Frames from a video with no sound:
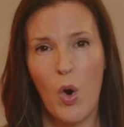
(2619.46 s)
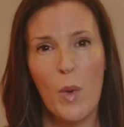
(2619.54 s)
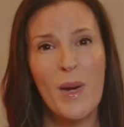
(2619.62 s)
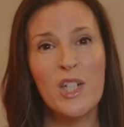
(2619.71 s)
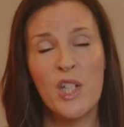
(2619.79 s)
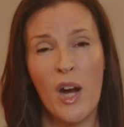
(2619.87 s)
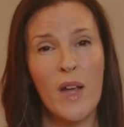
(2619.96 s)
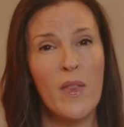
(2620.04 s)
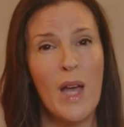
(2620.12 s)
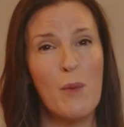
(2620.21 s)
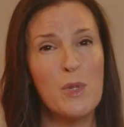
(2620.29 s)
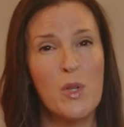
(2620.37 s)
or by sharing
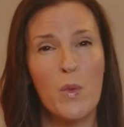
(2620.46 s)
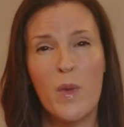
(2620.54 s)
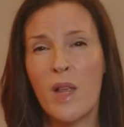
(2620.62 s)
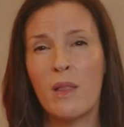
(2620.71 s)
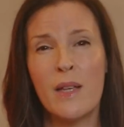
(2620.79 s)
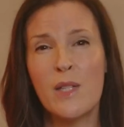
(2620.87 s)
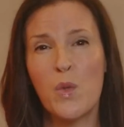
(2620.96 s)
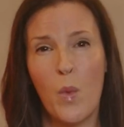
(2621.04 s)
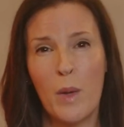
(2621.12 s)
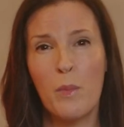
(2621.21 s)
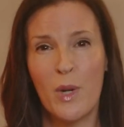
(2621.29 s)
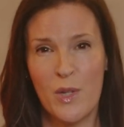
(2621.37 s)
the episode with at least
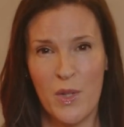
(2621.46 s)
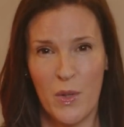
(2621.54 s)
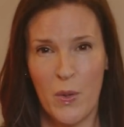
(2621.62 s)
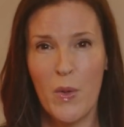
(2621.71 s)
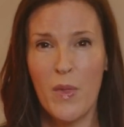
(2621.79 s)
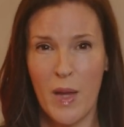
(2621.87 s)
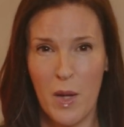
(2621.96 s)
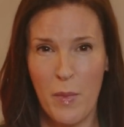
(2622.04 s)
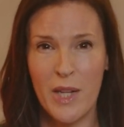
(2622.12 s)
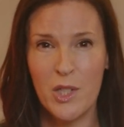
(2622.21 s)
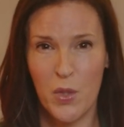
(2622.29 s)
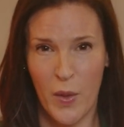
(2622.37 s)
one person who you think
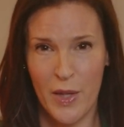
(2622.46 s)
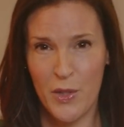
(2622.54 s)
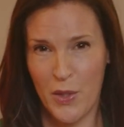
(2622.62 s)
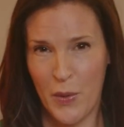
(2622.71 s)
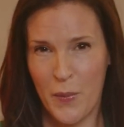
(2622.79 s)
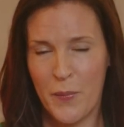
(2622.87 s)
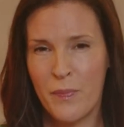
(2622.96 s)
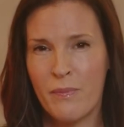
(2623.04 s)
might enjoy it too.